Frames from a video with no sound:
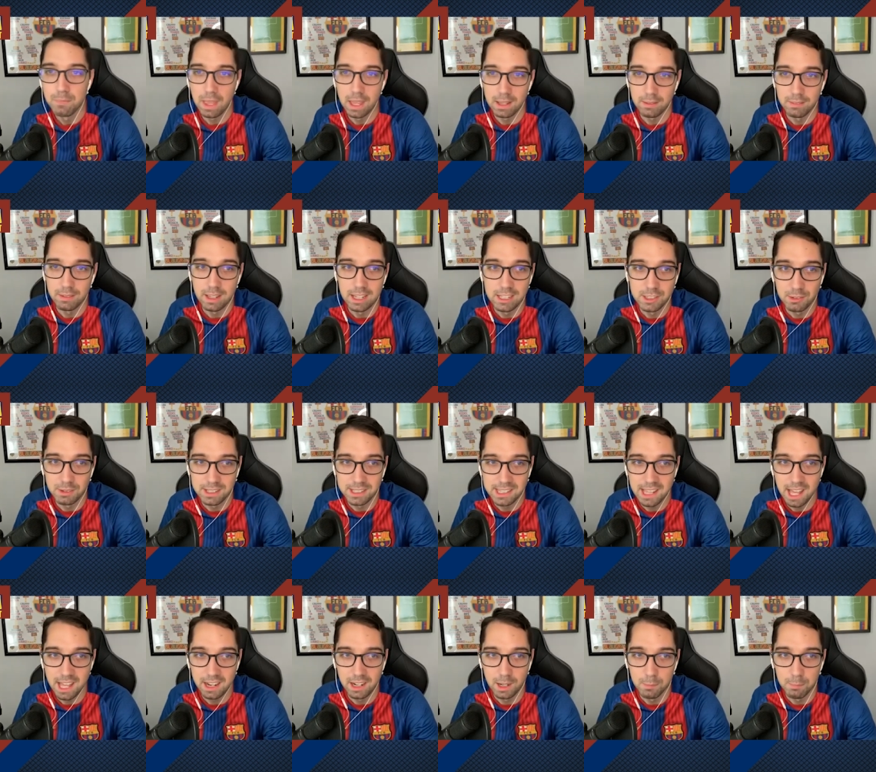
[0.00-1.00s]
hey,
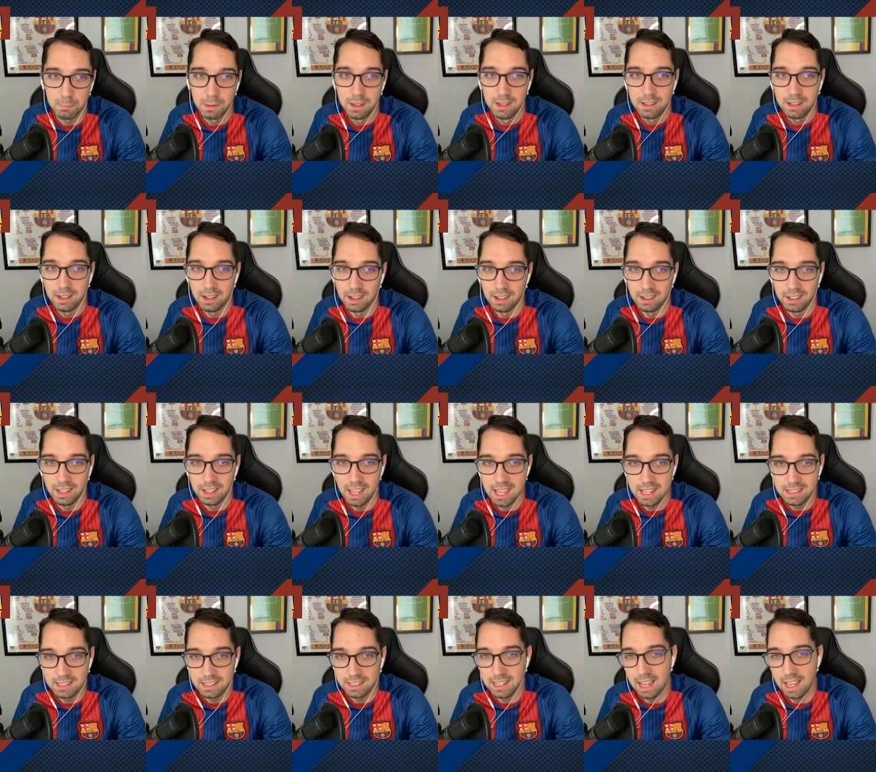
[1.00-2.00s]
injuries add up. Uh,
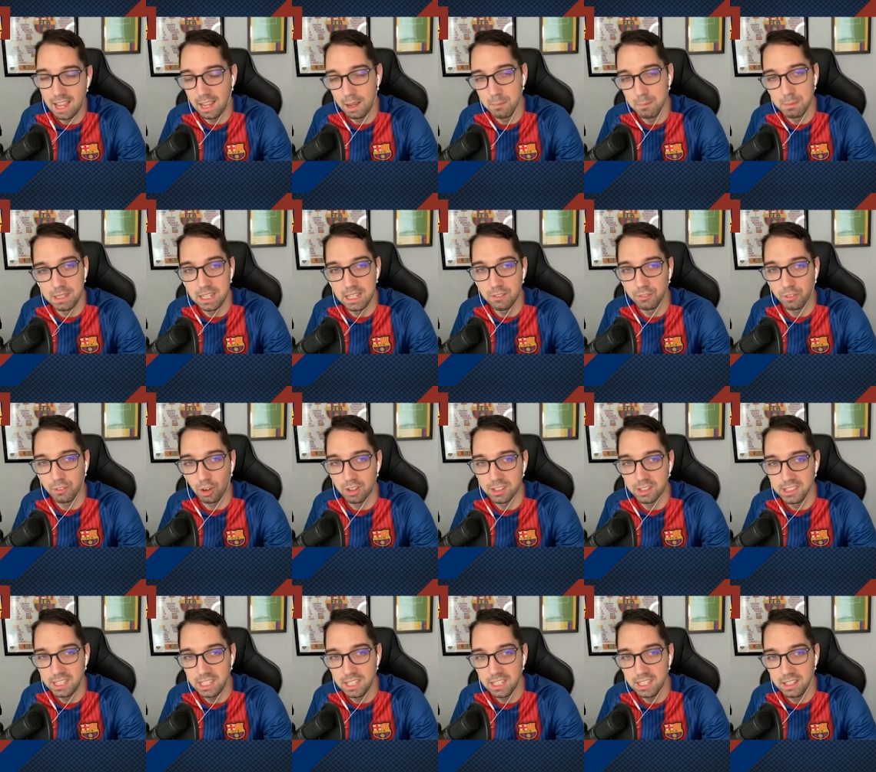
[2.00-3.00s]
and yeah, I mean, if
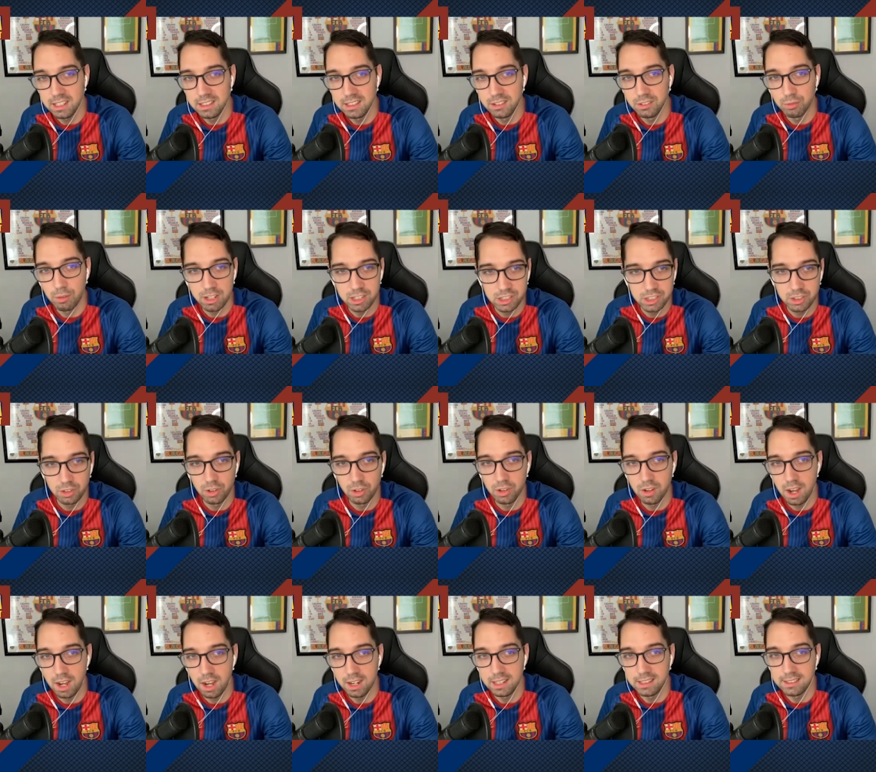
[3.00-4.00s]
Garcia is registered or
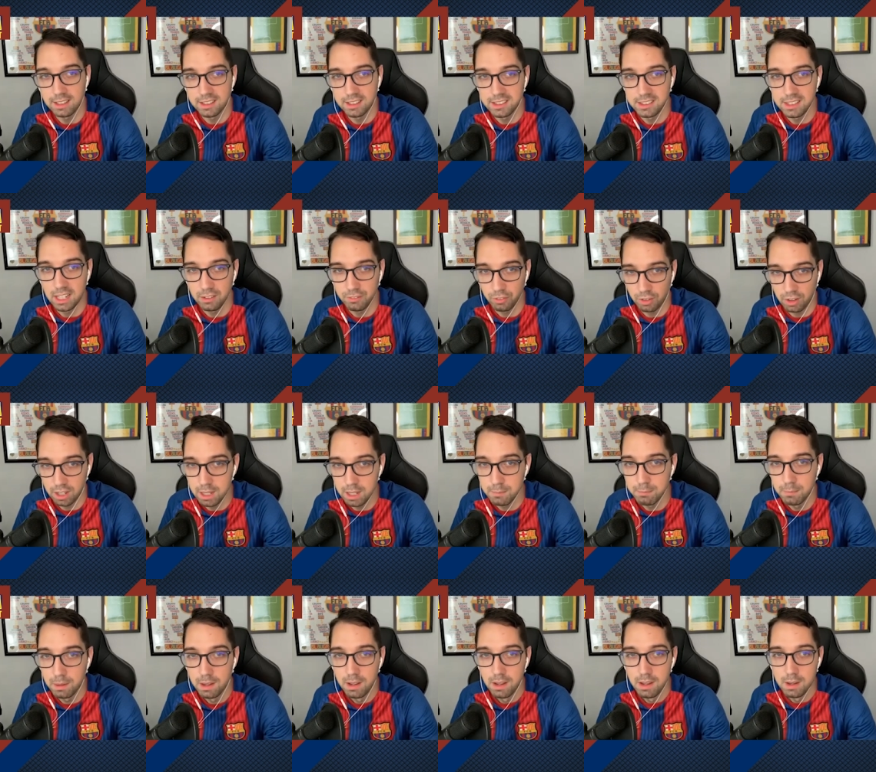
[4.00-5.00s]
not, it does stink for
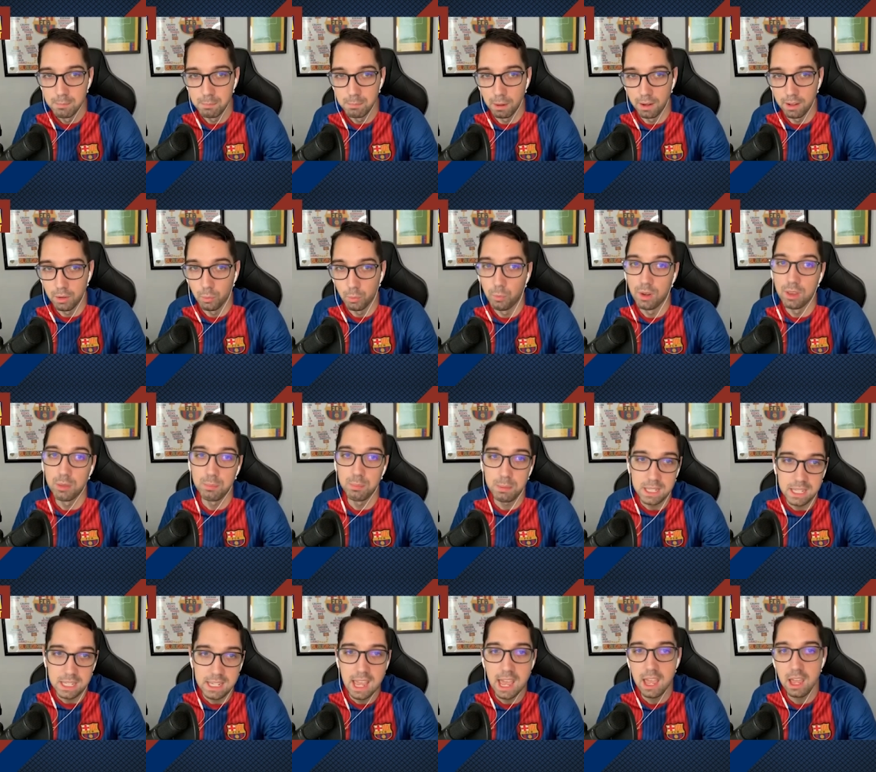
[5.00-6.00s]
him. But with
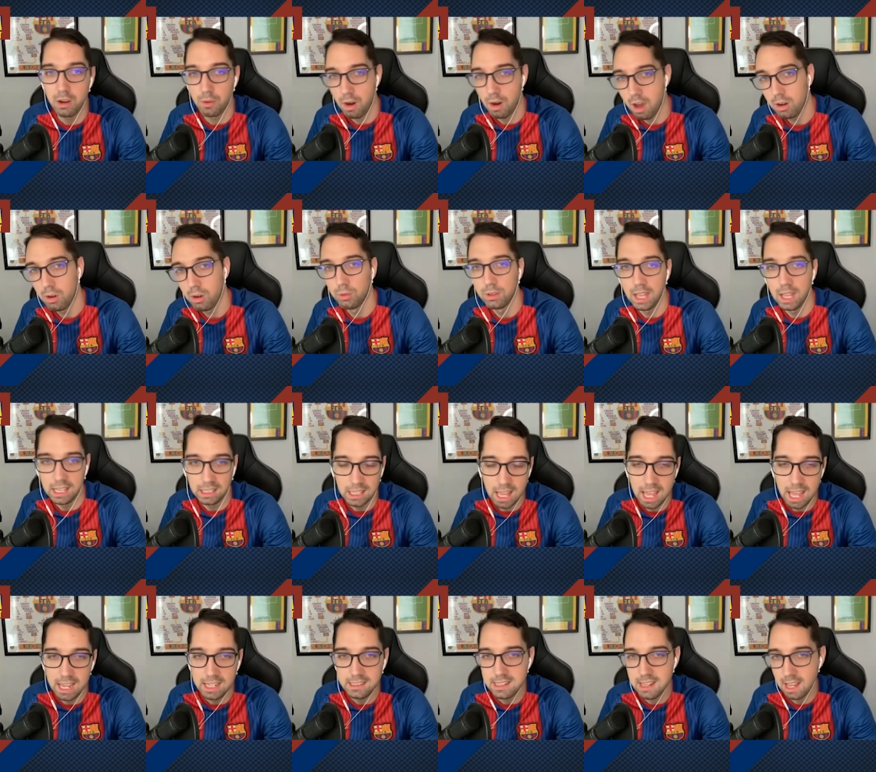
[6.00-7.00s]
Pique, Araujo,
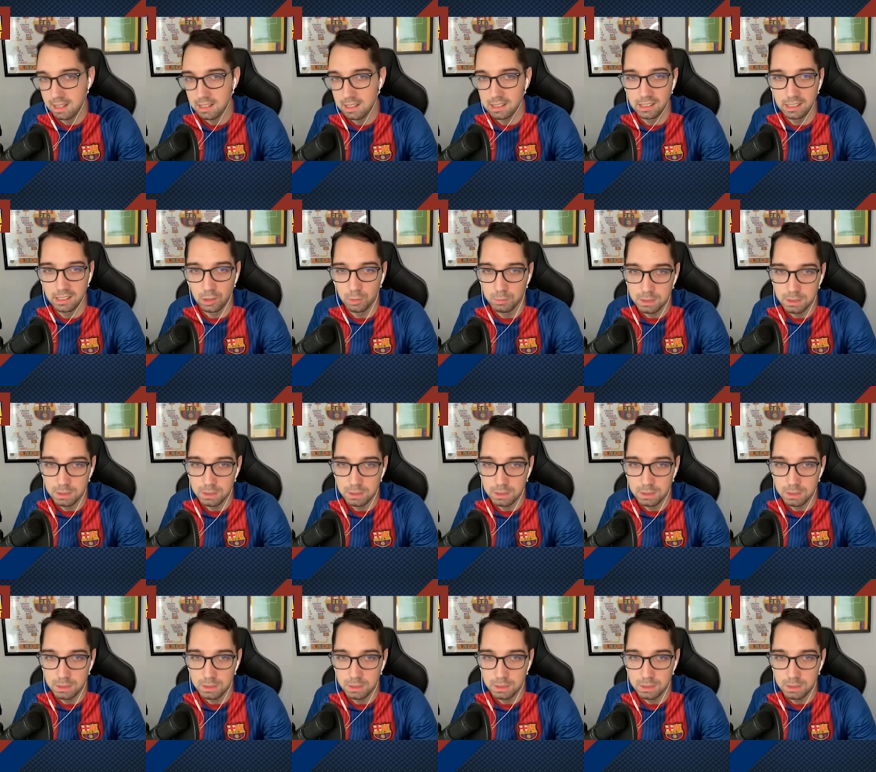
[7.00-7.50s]
Lenglet, technically